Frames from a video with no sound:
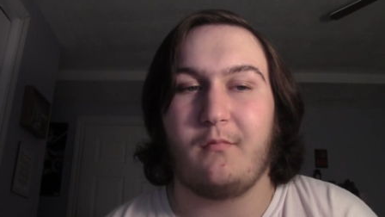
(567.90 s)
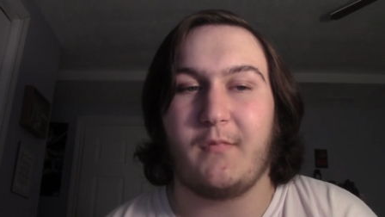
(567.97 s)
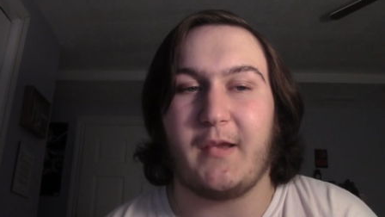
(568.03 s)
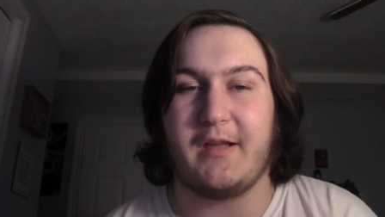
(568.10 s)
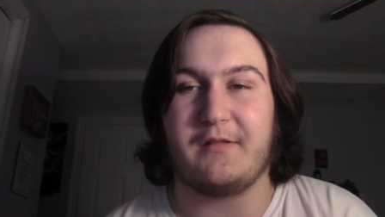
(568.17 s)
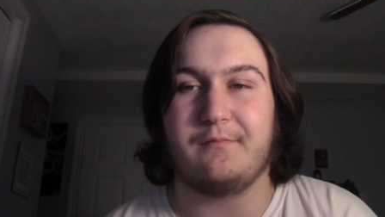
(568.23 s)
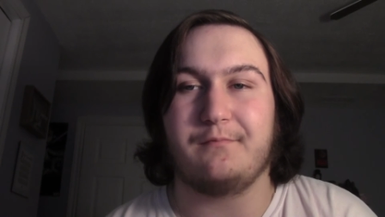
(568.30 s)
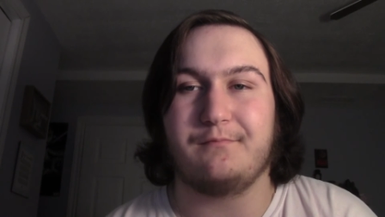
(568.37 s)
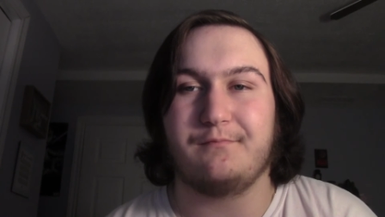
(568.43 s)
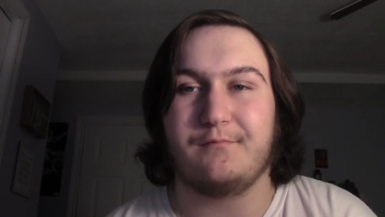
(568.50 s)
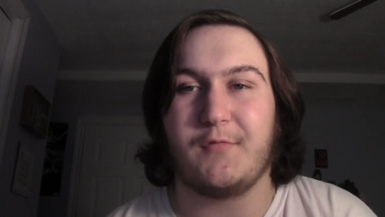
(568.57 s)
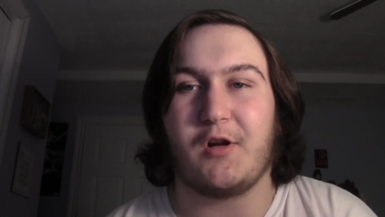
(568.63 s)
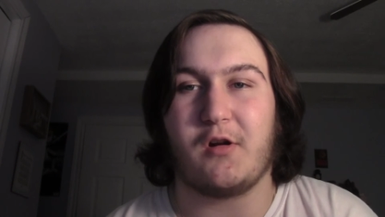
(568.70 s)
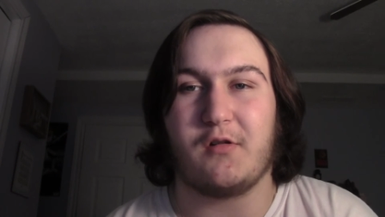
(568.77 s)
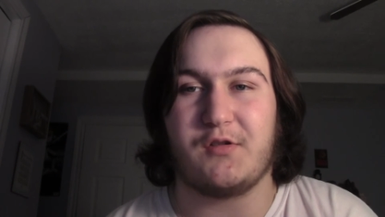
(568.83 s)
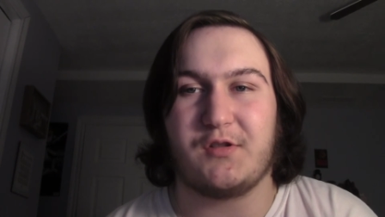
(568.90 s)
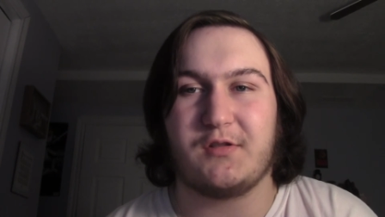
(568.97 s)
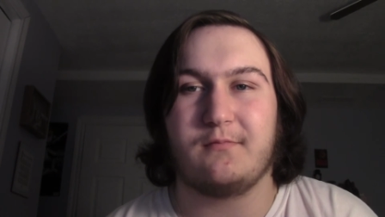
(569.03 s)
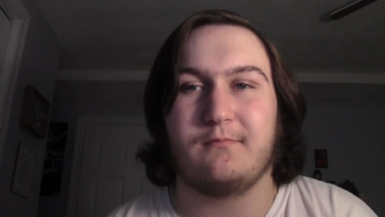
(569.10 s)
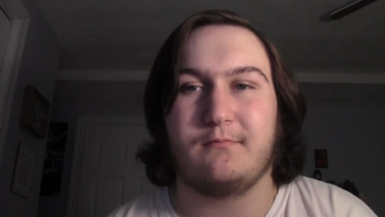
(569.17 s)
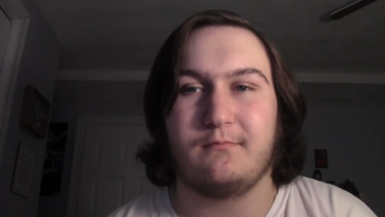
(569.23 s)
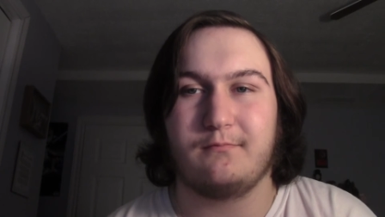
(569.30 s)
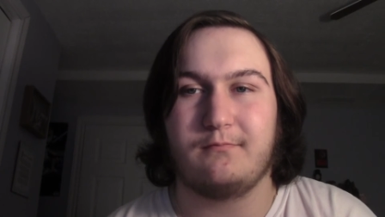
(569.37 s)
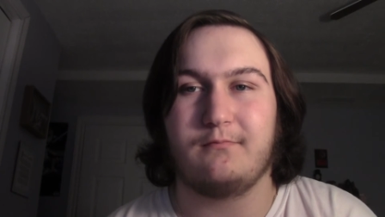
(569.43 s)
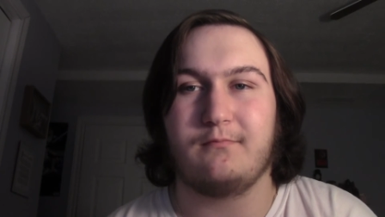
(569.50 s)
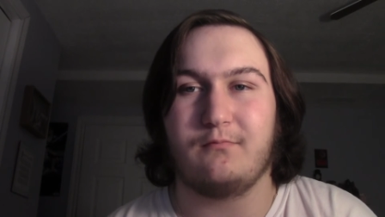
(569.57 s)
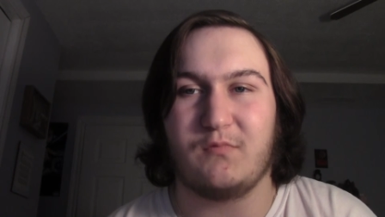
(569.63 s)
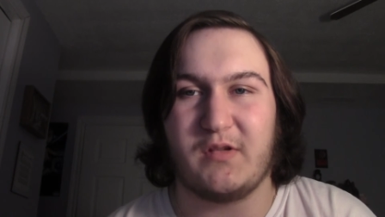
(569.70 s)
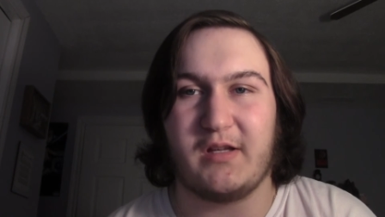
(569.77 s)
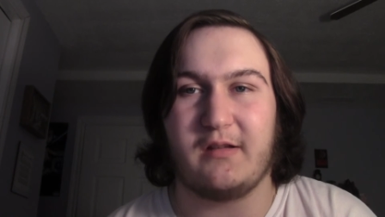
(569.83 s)
it hurts.
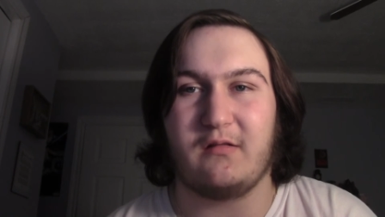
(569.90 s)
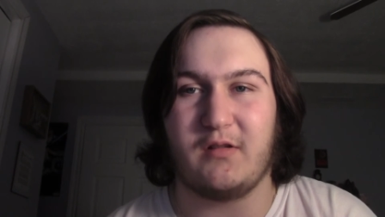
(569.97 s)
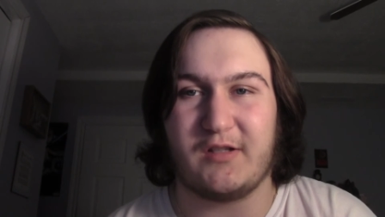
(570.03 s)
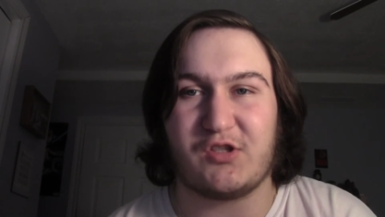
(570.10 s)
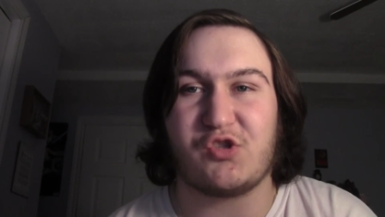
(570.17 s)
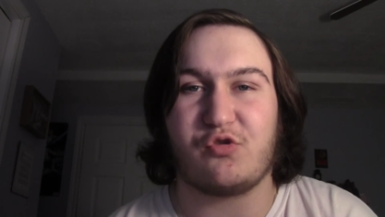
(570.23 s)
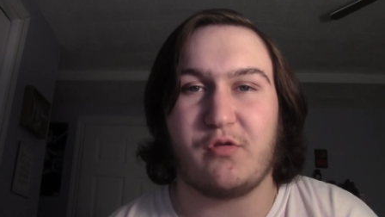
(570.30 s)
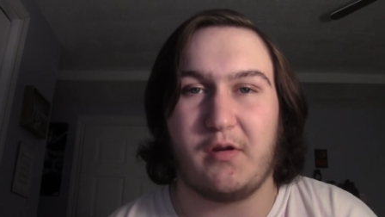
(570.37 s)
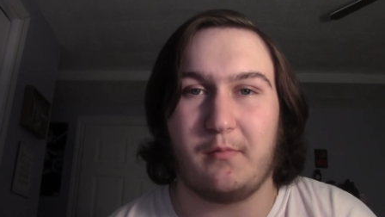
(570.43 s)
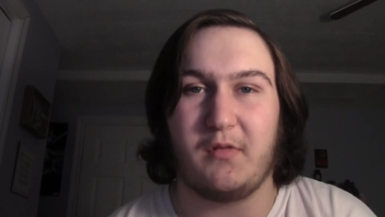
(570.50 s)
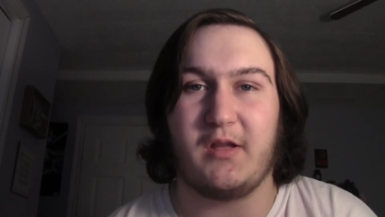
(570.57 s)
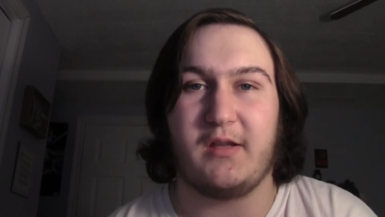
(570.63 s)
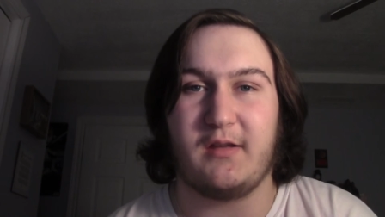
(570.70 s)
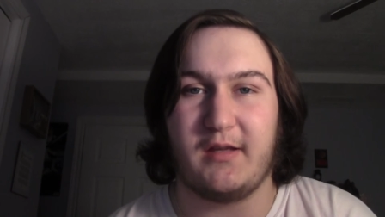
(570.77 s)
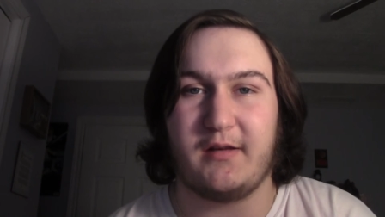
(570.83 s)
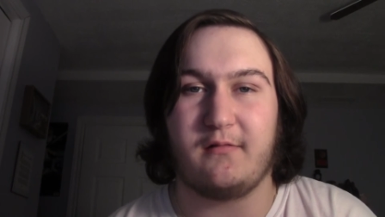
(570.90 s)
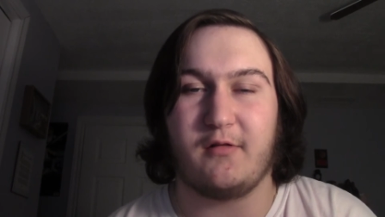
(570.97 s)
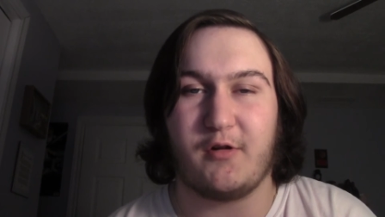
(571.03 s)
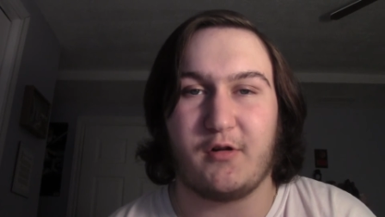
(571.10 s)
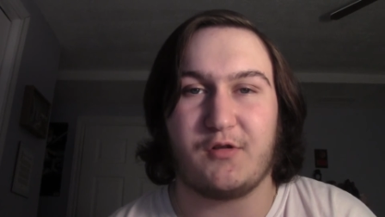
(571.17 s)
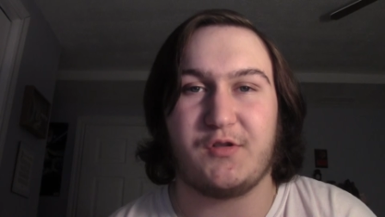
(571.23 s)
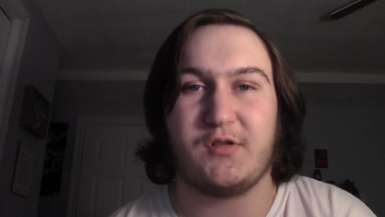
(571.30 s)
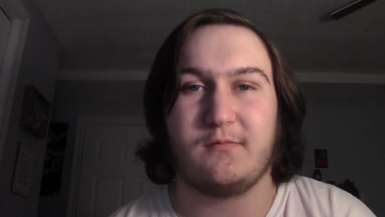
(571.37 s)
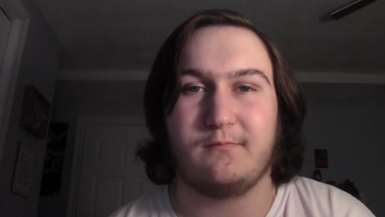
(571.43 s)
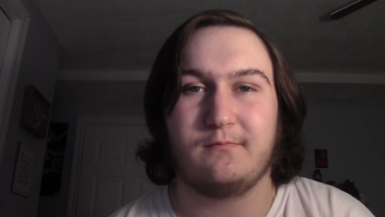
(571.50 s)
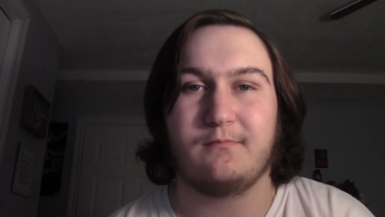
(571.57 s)
It, extremely, it hurts.